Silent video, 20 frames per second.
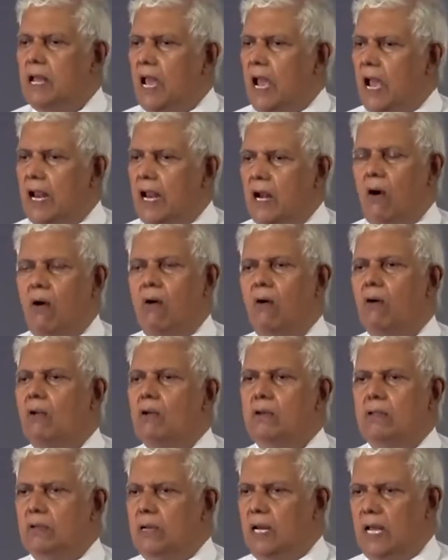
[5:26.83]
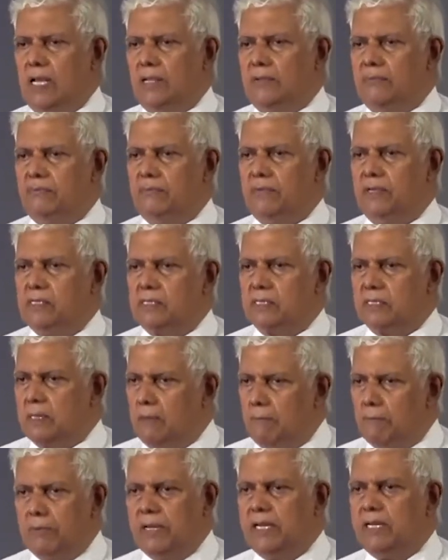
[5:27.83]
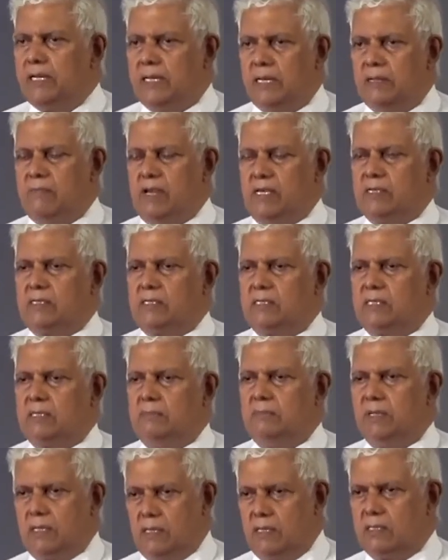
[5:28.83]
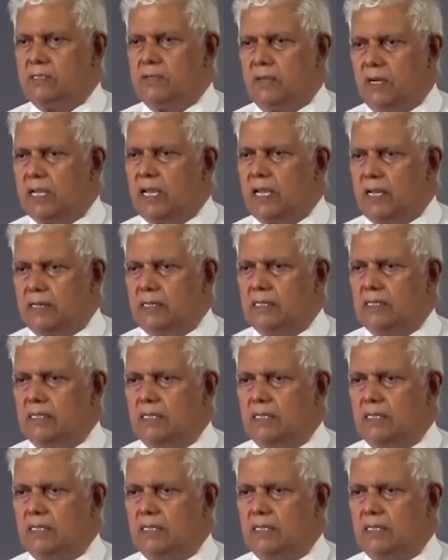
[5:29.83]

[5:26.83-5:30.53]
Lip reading: and all your life is completely messed because you are carrying